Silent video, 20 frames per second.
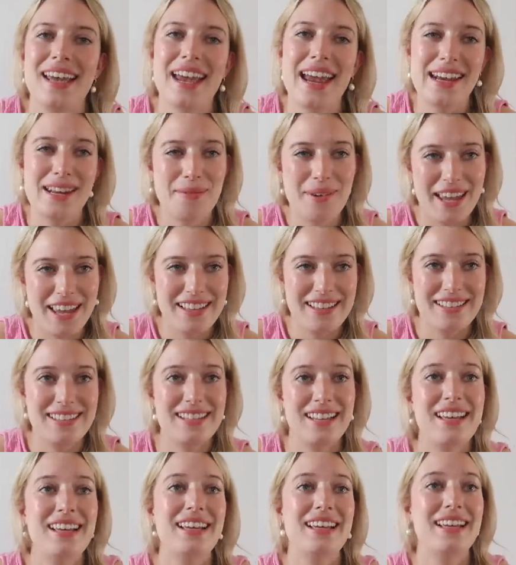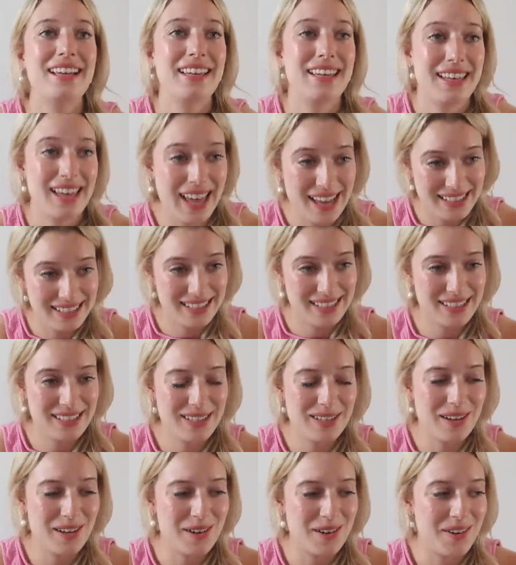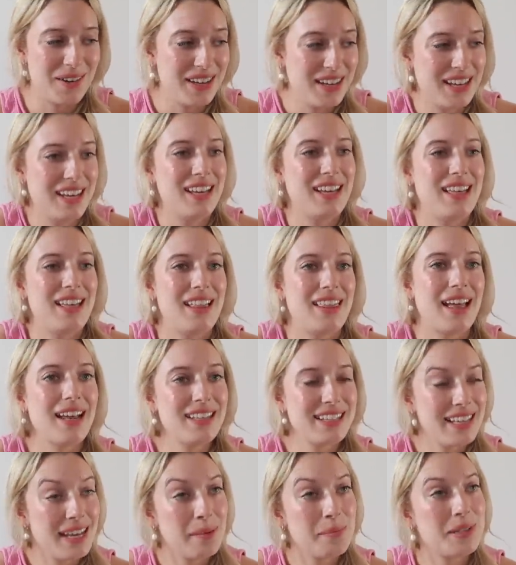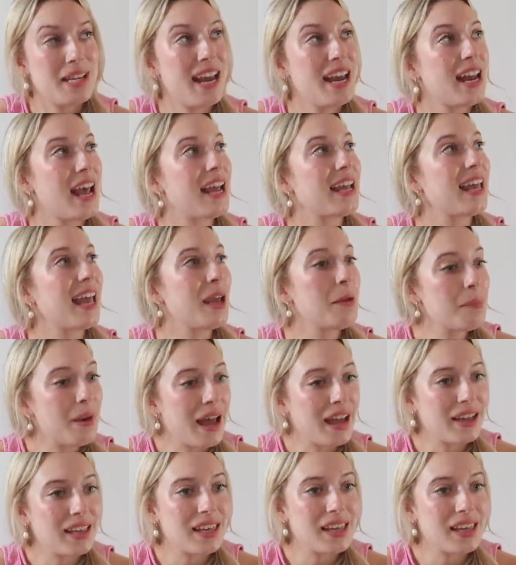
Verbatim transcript: anyways, yes, so that's the update. I came back